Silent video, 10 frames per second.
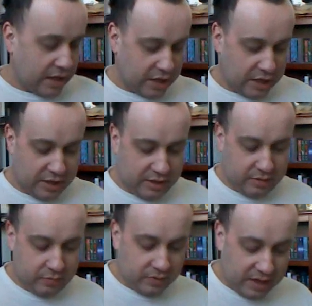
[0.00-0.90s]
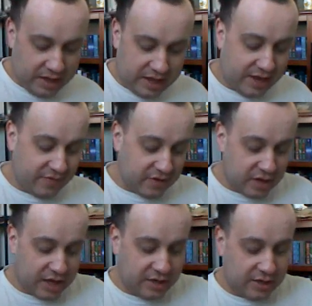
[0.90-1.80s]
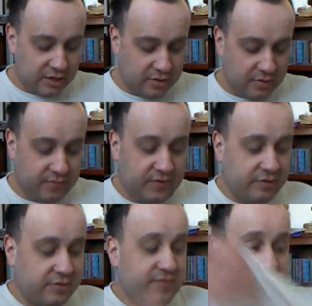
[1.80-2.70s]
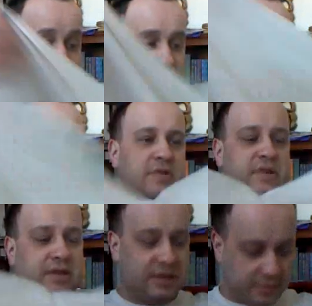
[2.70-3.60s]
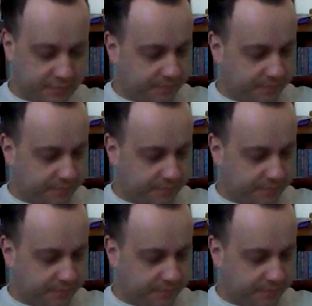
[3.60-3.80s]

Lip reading: I haven't gotten very, very far with it.